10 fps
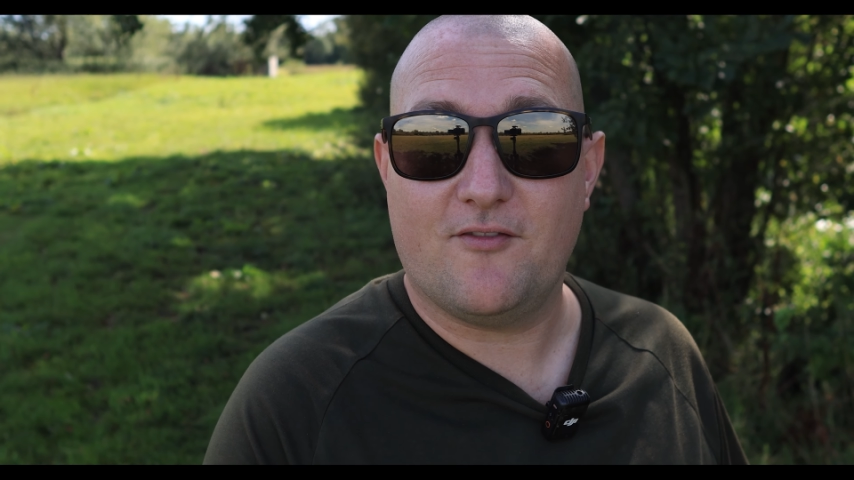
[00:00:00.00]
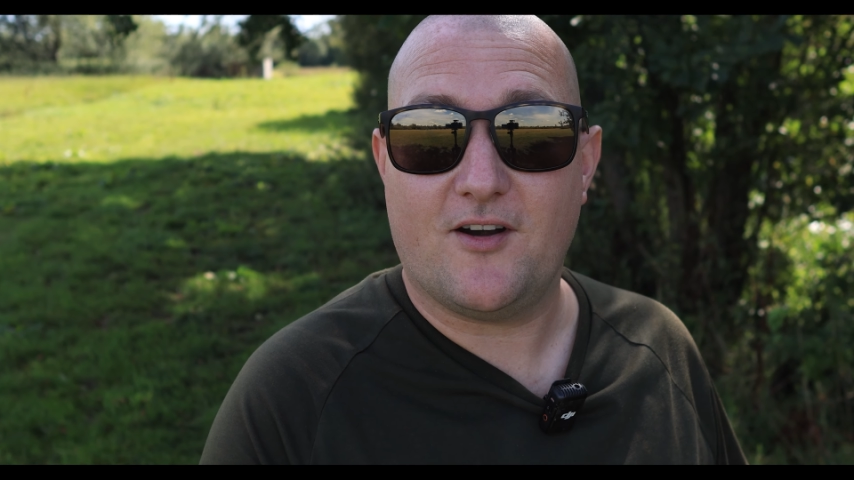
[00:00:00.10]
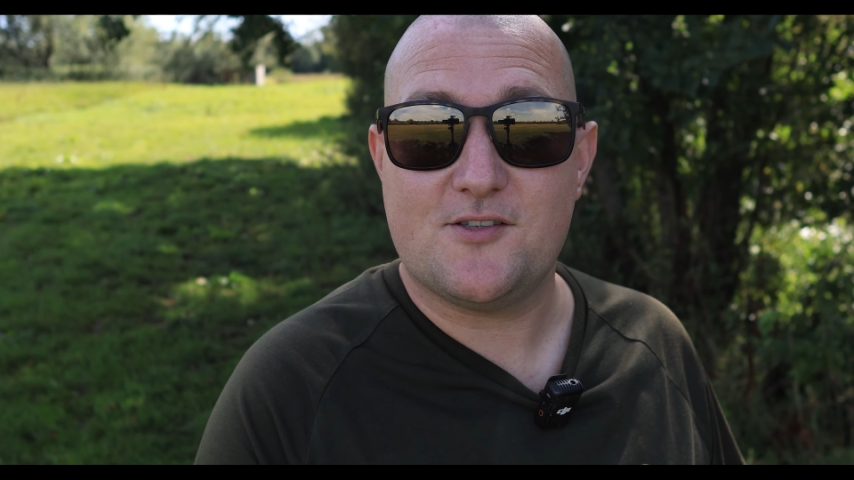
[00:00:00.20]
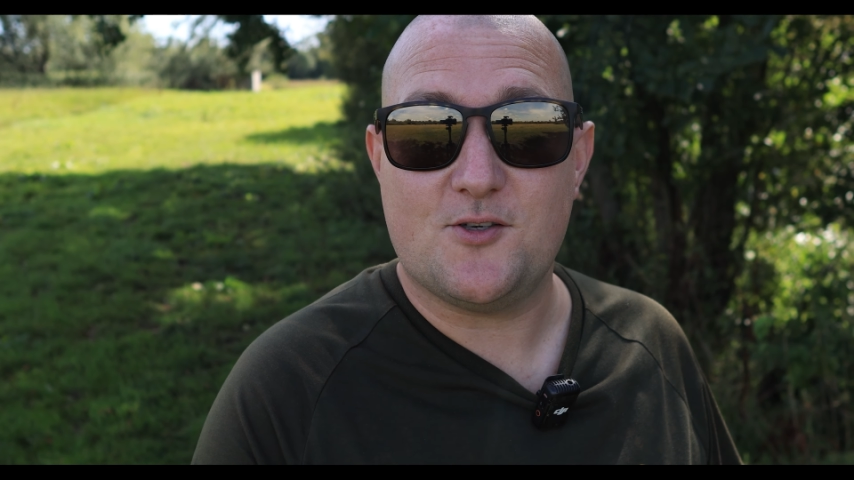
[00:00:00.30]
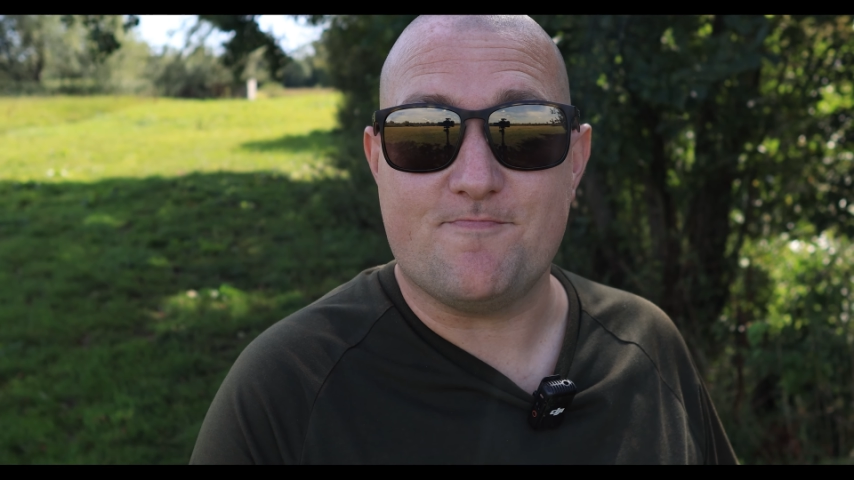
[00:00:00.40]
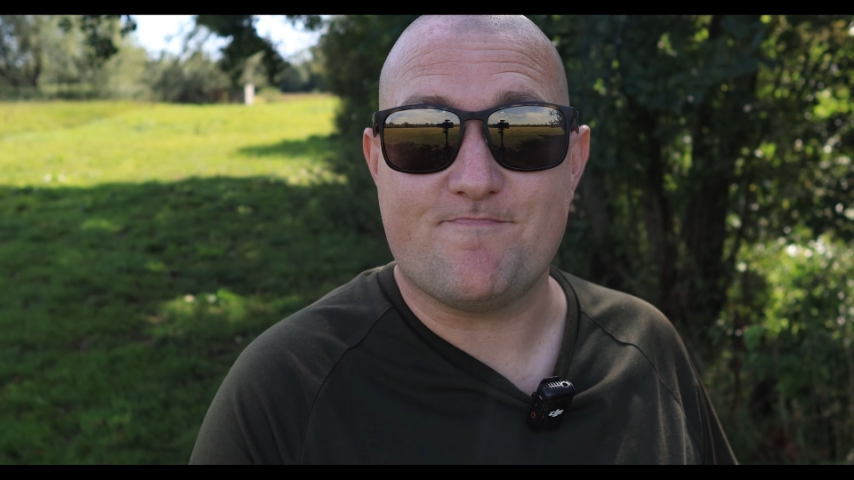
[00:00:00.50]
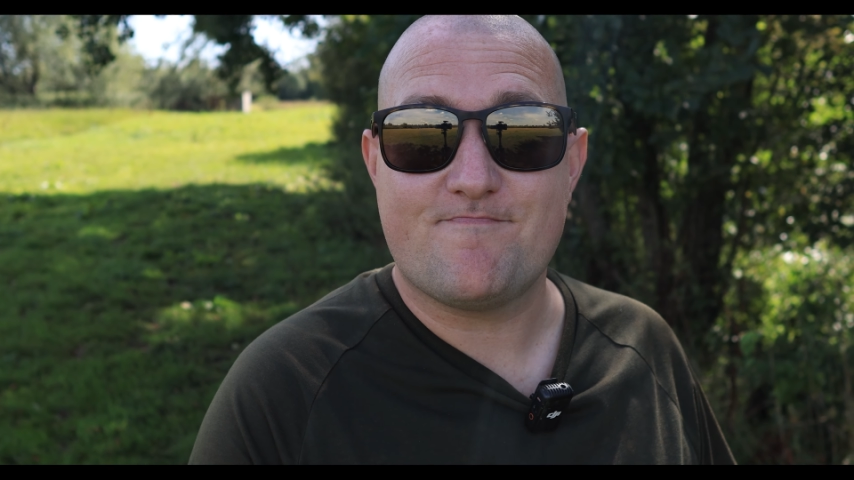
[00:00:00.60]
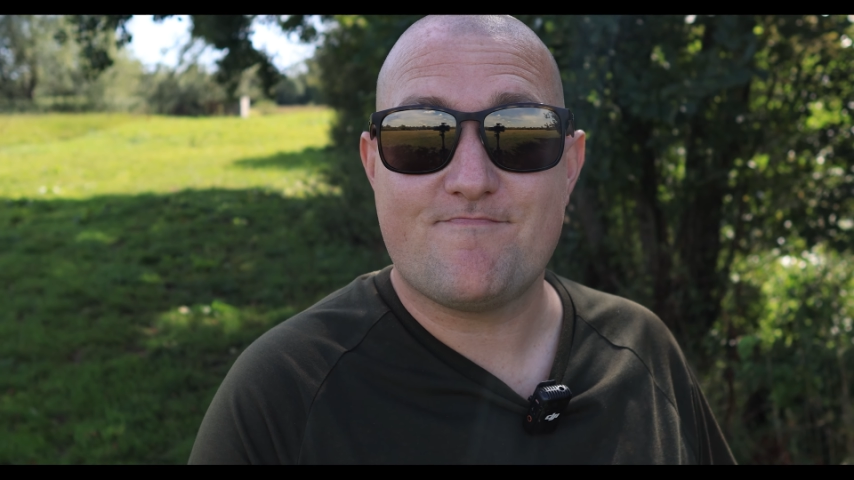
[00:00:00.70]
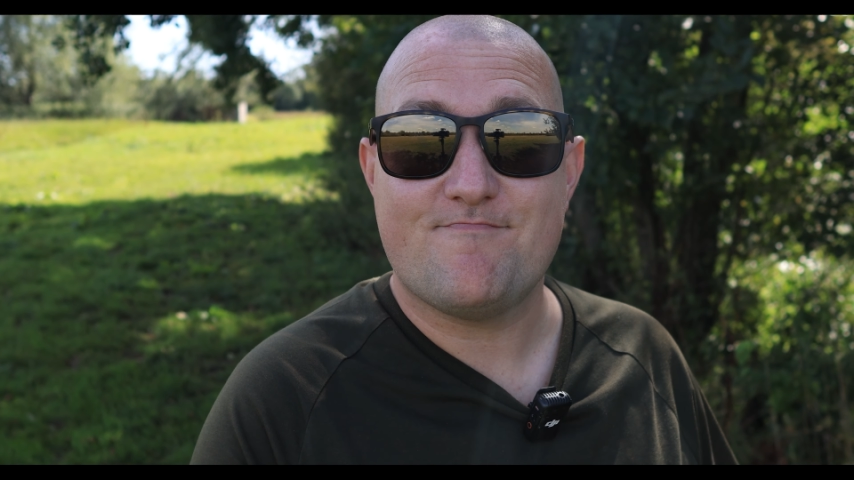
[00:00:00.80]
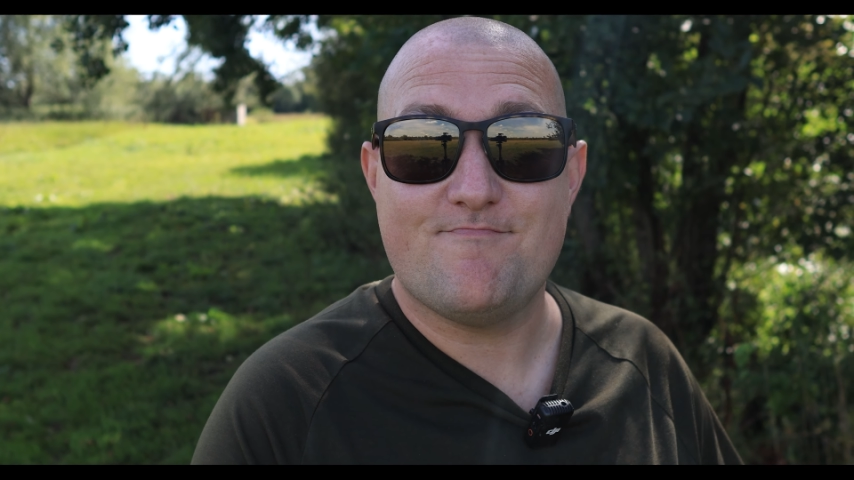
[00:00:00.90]
very soon.
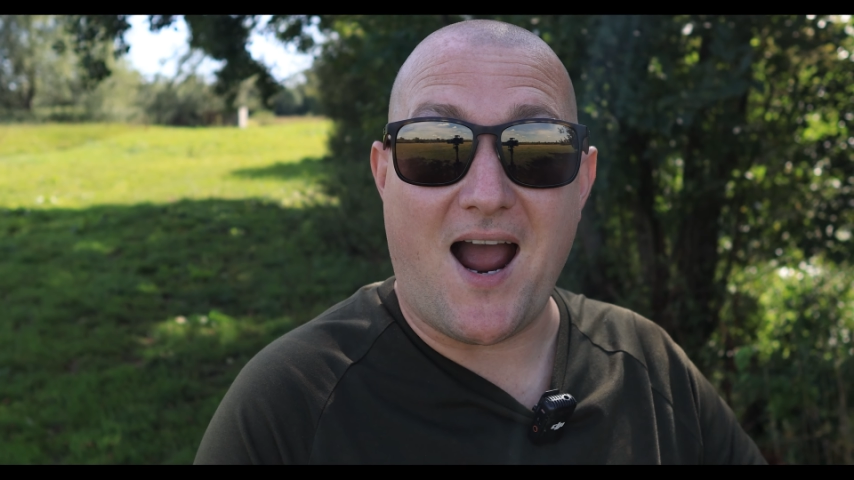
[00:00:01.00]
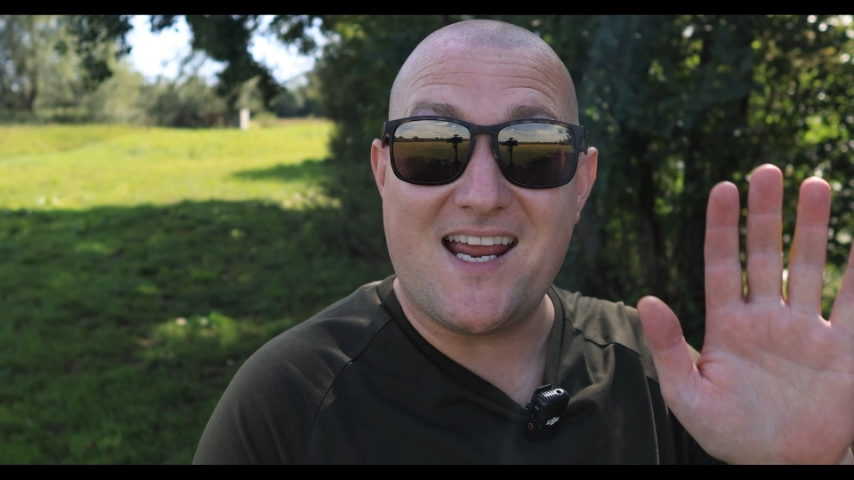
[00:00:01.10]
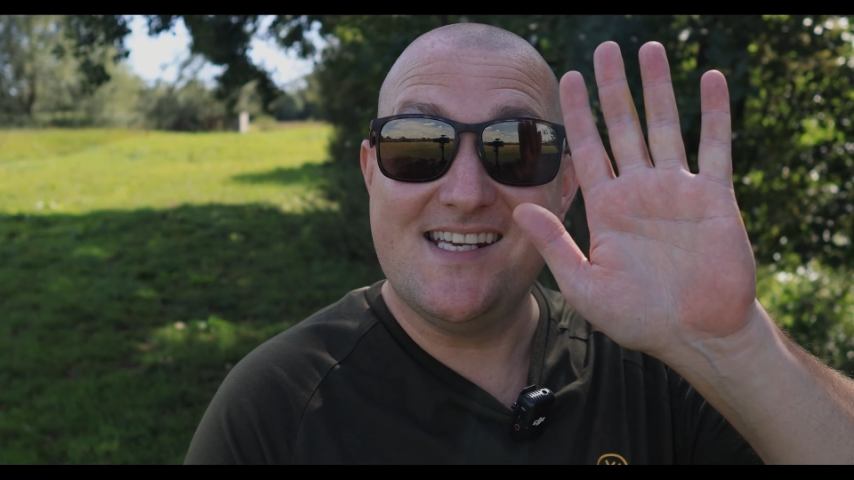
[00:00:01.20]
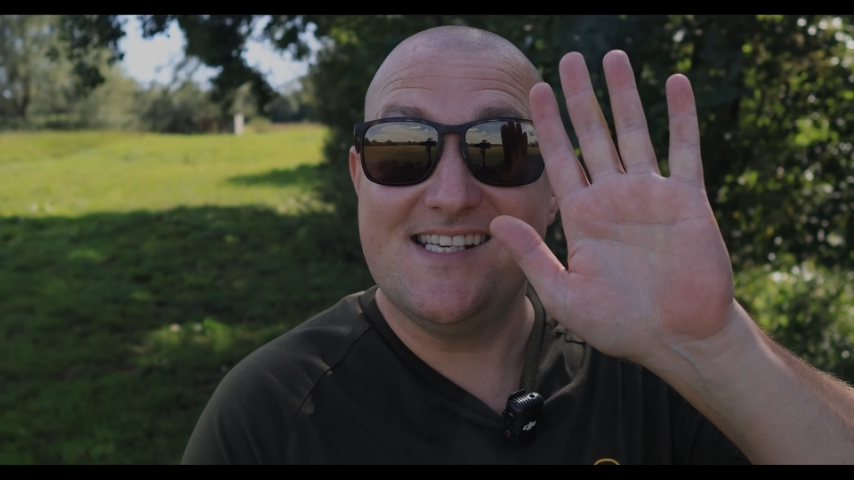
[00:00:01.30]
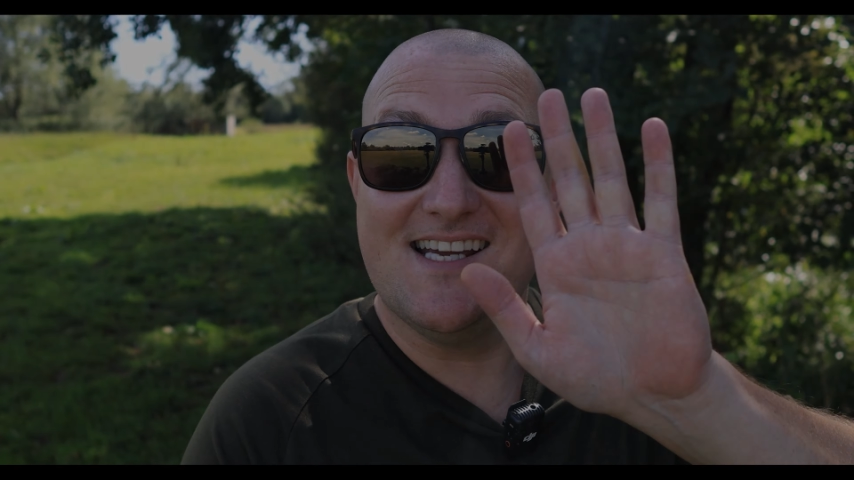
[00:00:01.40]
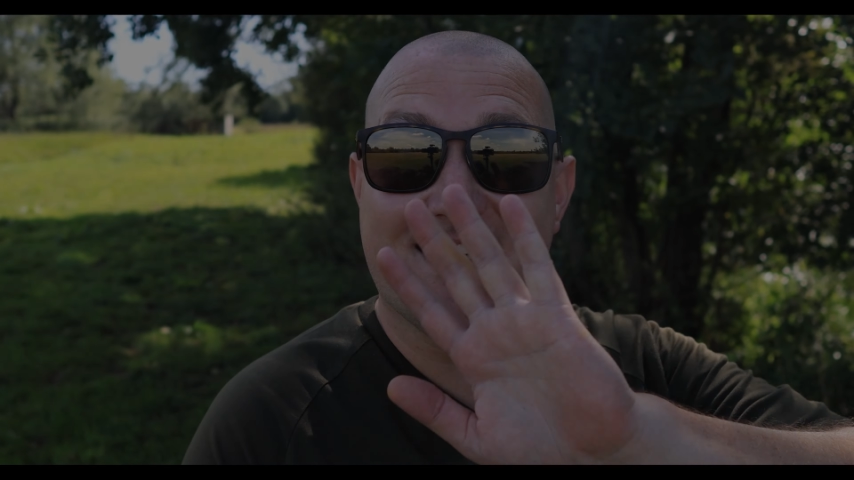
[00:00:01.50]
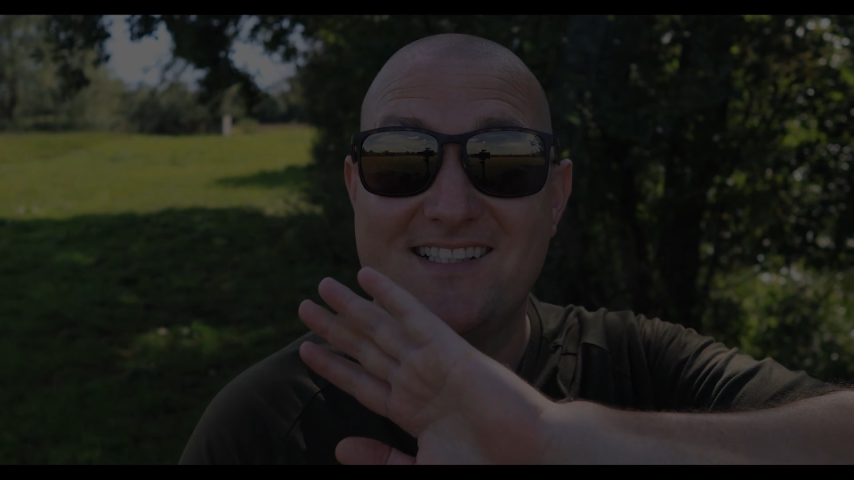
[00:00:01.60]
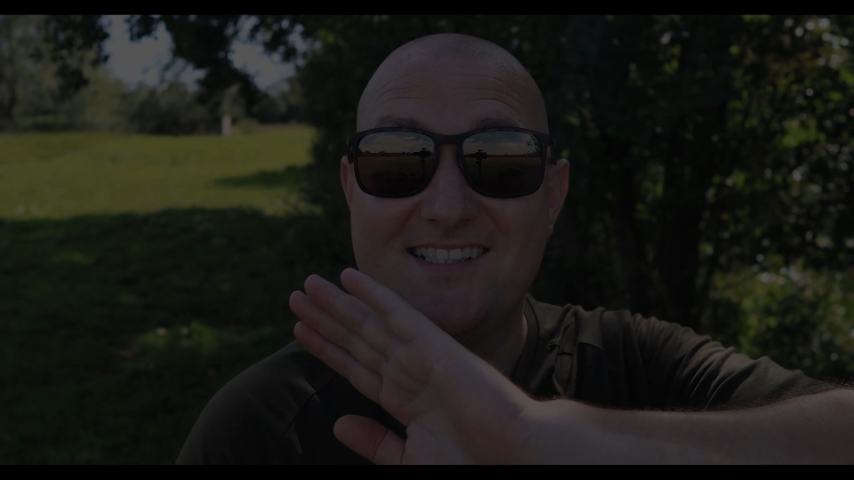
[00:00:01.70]
Bye.